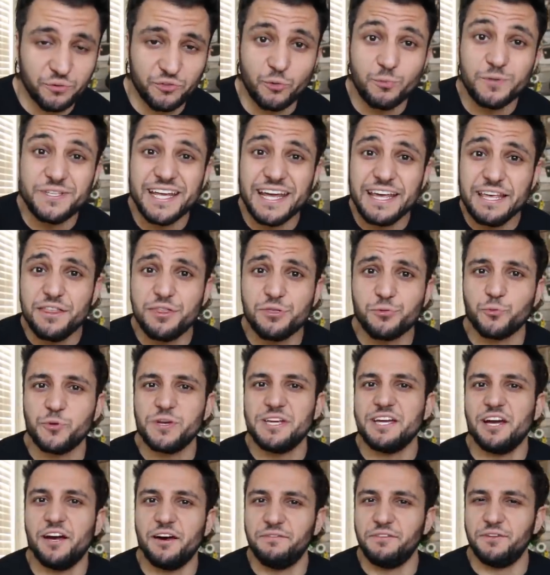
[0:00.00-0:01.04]
So day
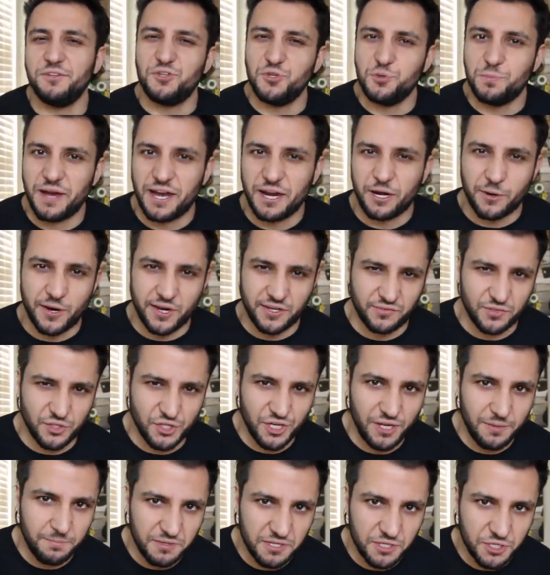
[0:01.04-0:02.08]
three of the Dubai CrossFit
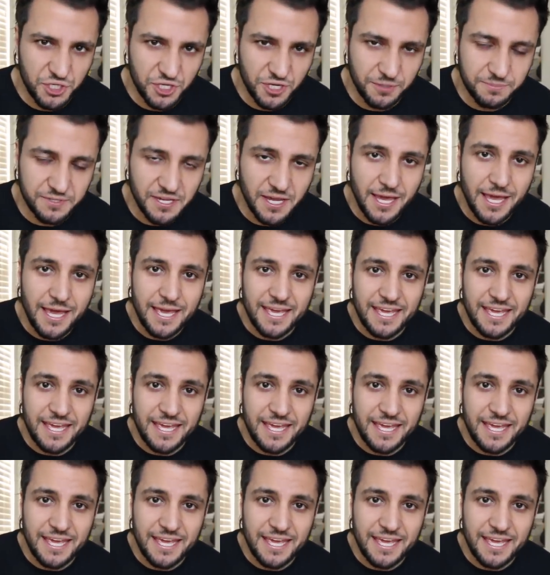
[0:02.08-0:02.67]
Championship